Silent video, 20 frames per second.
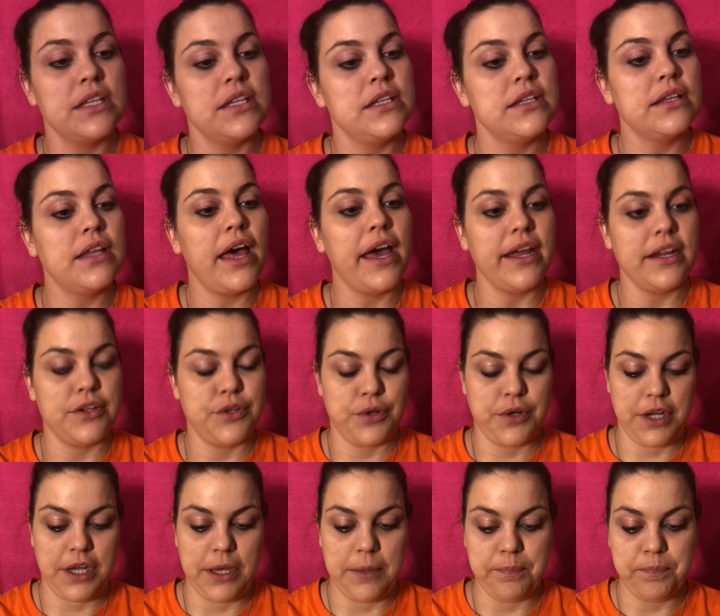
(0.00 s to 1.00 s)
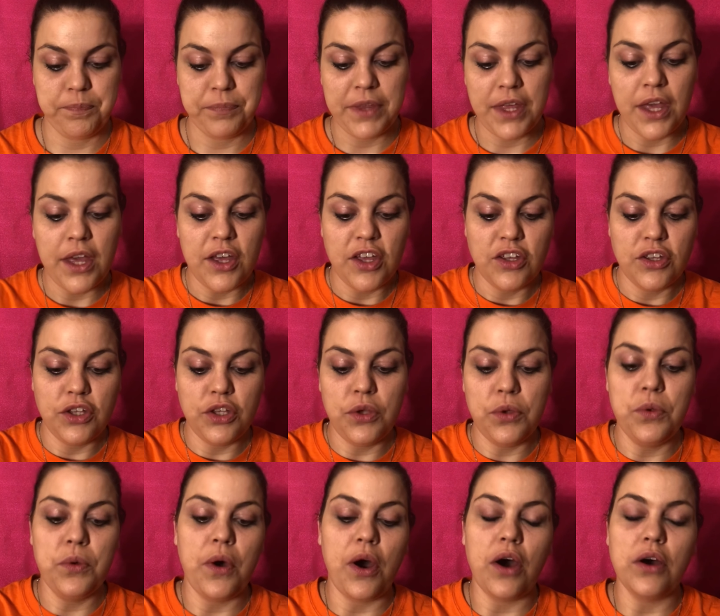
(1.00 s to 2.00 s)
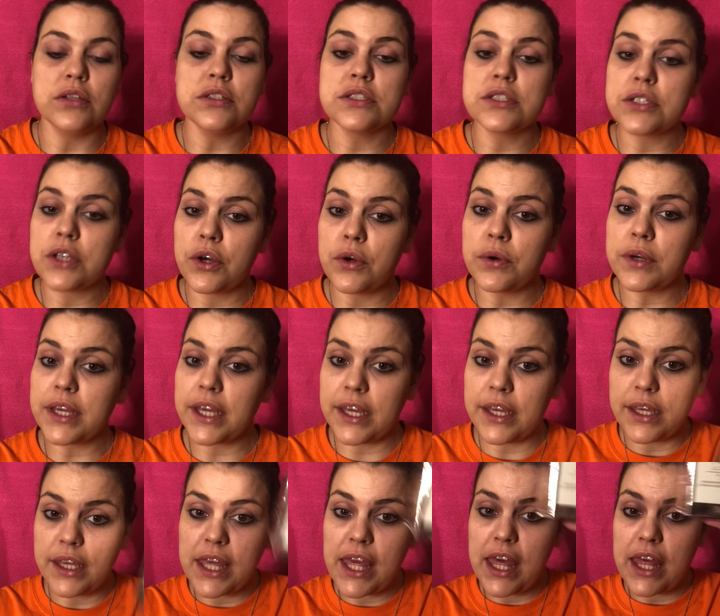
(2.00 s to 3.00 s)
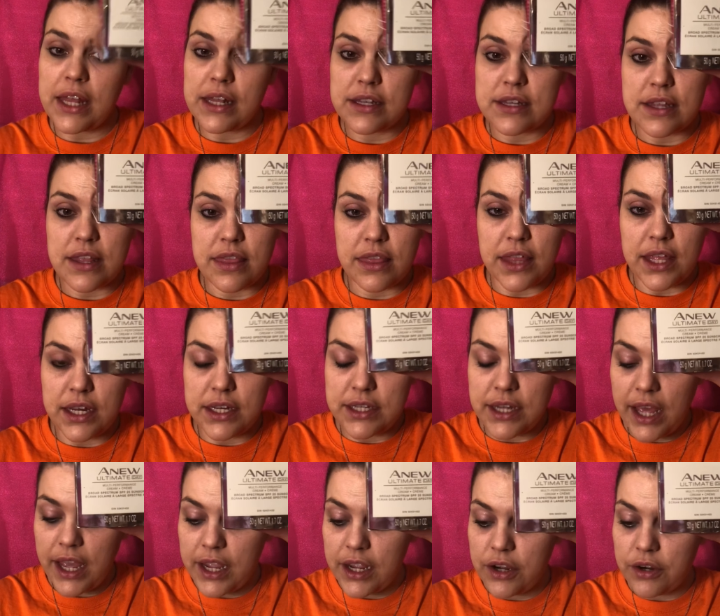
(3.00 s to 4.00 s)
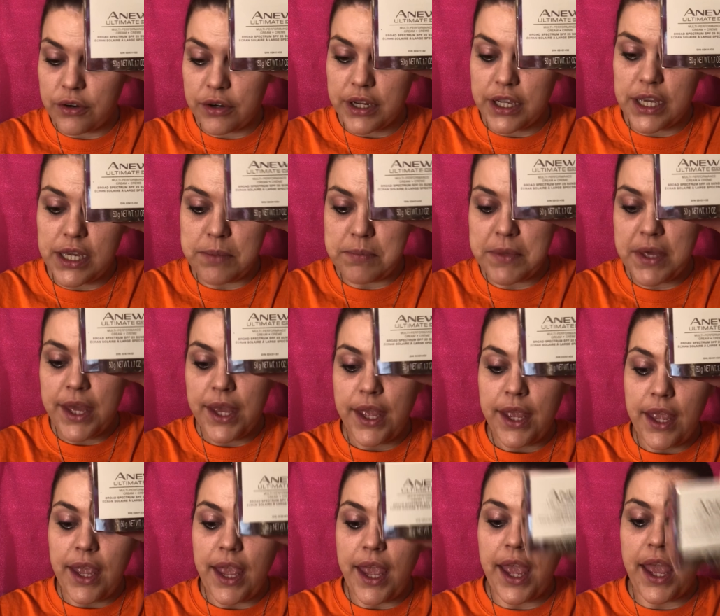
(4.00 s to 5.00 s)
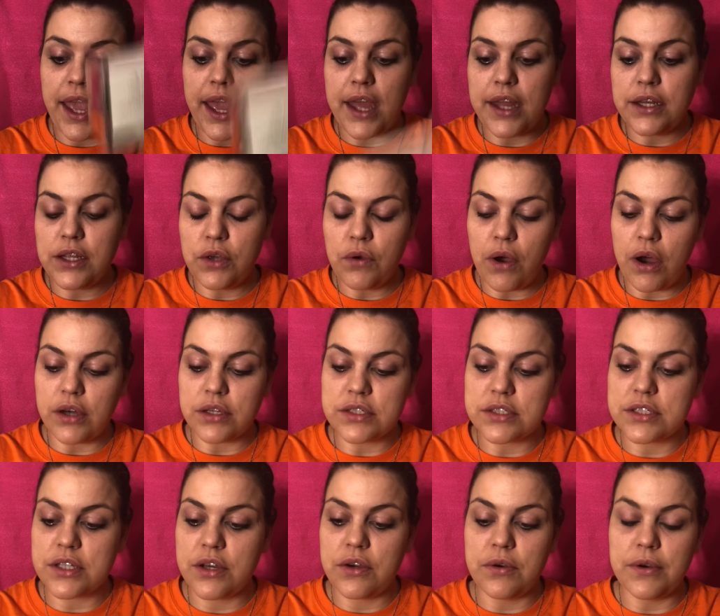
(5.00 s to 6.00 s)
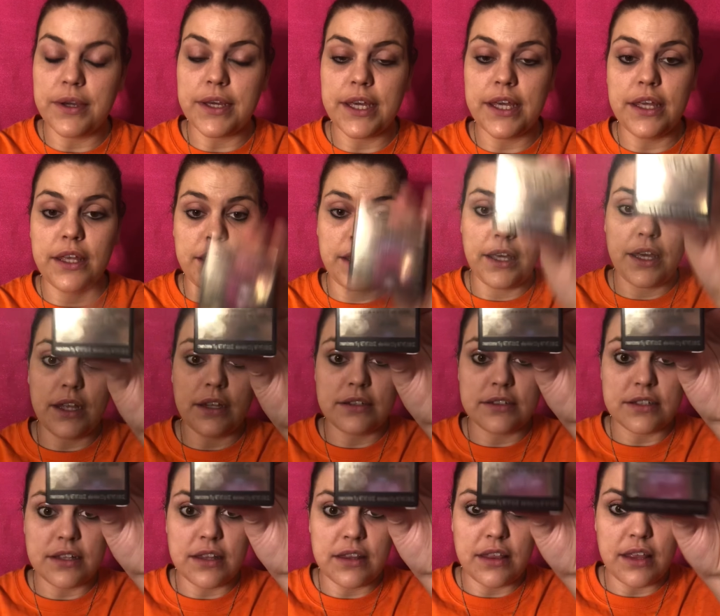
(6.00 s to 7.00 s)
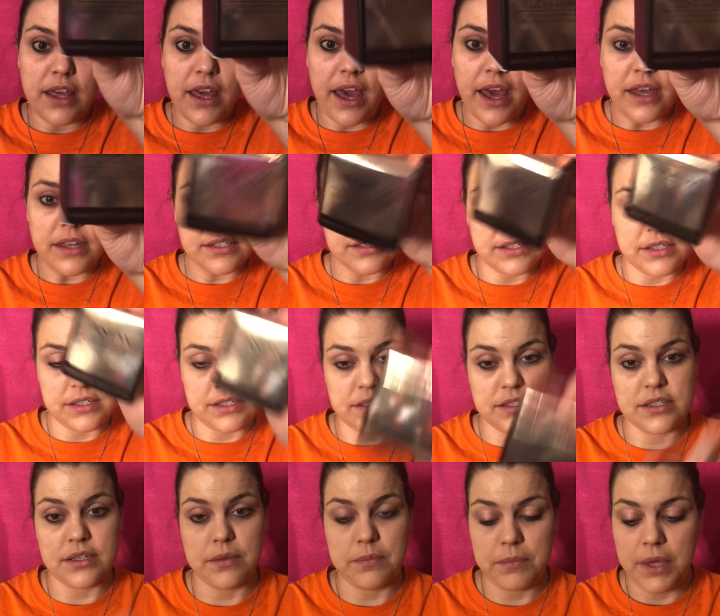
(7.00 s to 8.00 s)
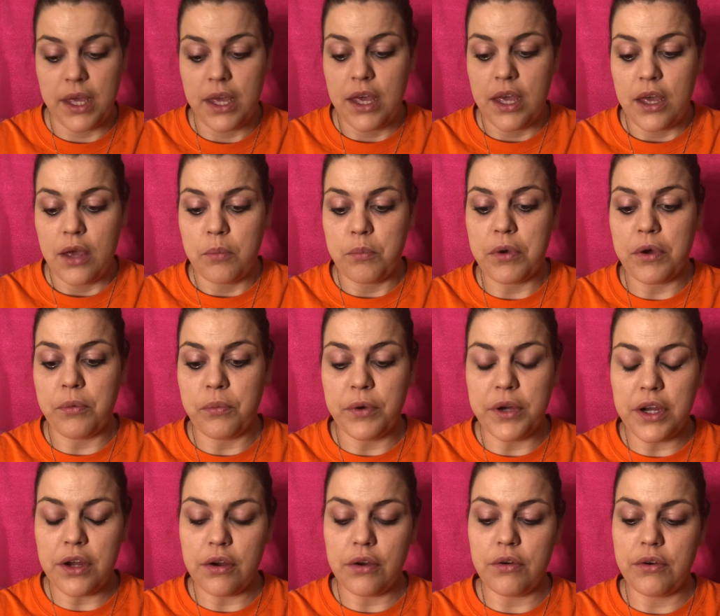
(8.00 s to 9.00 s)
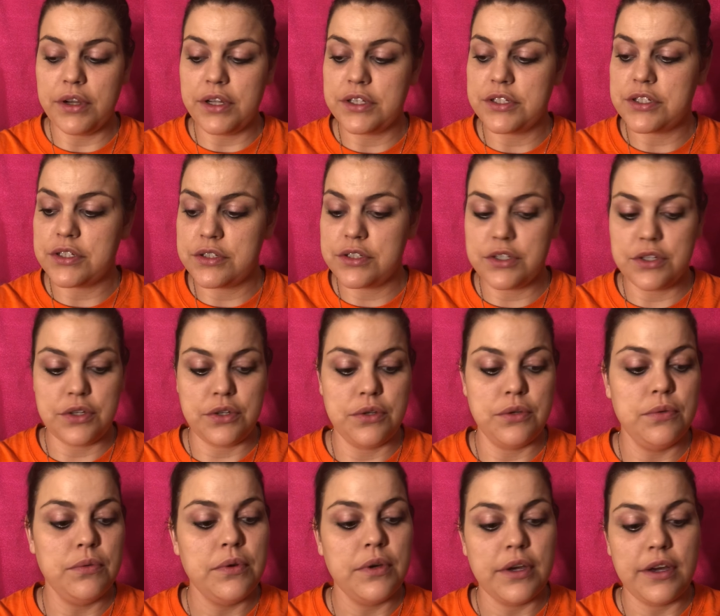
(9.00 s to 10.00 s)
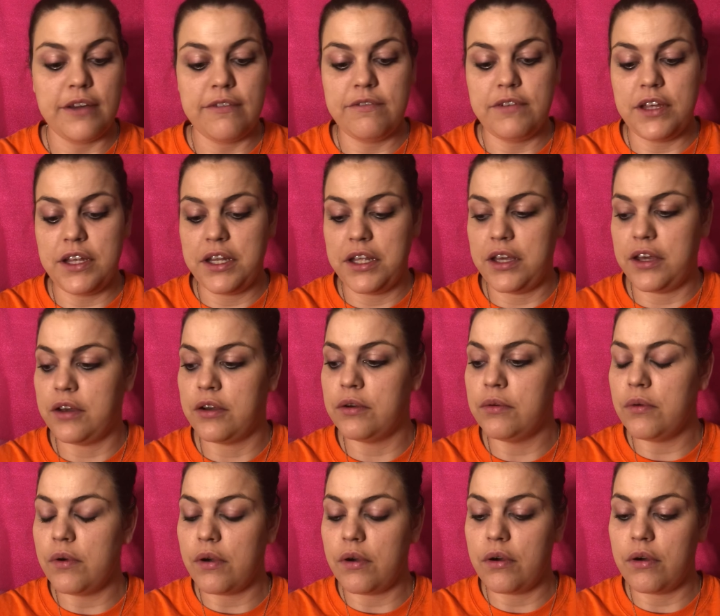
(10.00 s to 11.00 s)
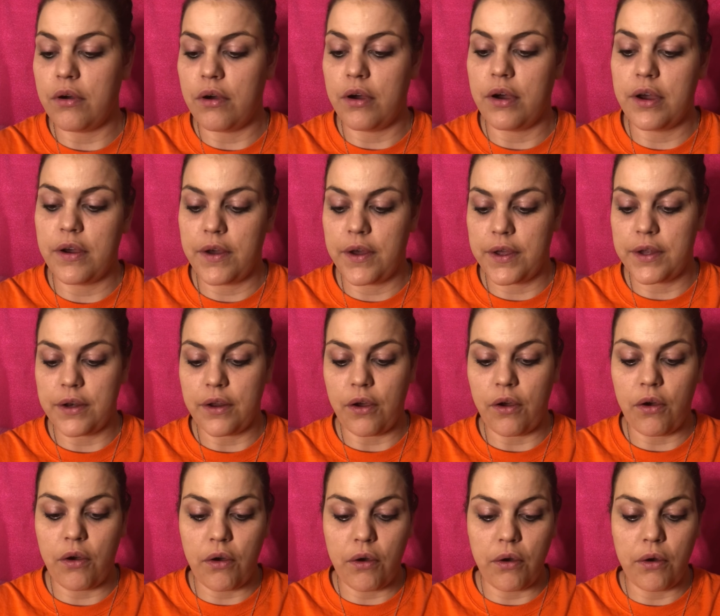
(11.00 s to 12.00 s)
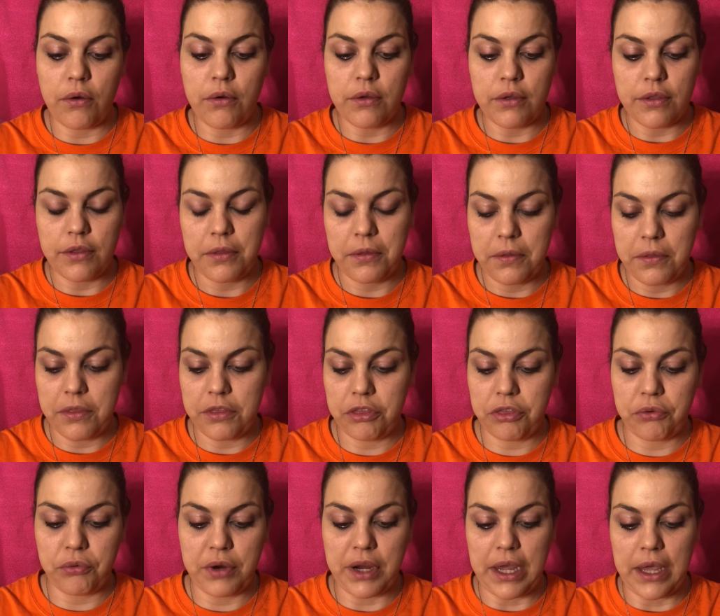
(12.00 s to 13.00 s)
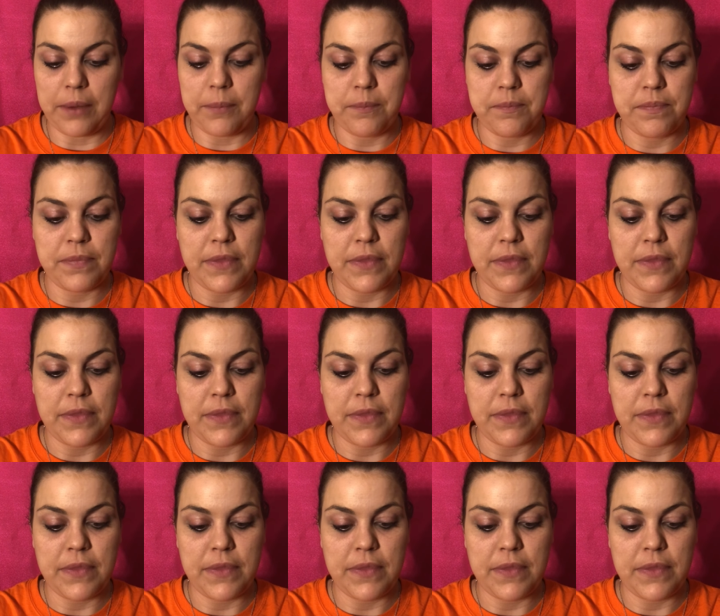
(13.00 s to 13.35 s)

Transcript: Night Cream. You also can get the day cream, and you also can get the eye system. But we are going to do a video on all three.